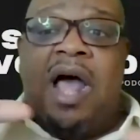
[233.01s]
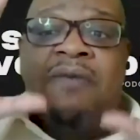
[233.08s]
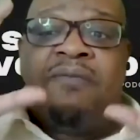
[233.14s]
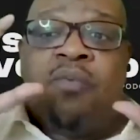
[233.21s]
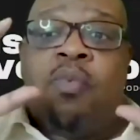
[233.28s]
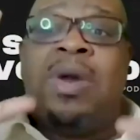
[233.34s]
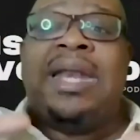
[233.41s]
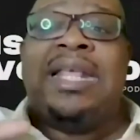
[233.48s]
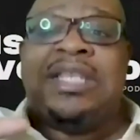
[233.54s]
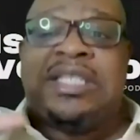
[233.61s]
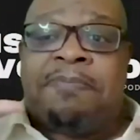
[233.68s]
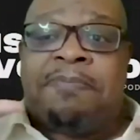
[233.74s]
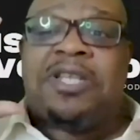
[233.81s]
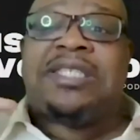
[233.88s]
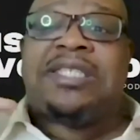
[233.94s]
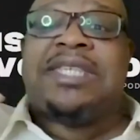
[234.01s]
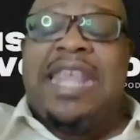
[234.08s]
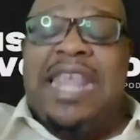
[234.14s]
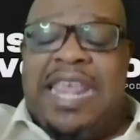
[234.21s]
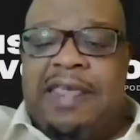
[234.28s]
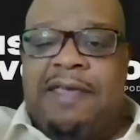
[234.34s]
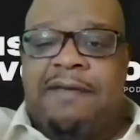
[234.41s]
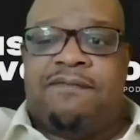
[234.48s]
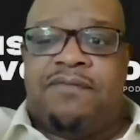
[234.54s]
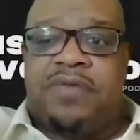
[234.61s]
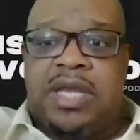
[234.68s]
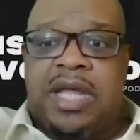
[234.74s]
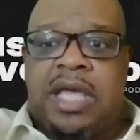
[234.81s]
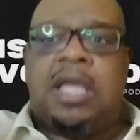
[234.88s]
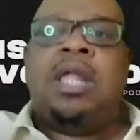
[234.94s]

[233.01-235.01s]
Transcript: of what is perceived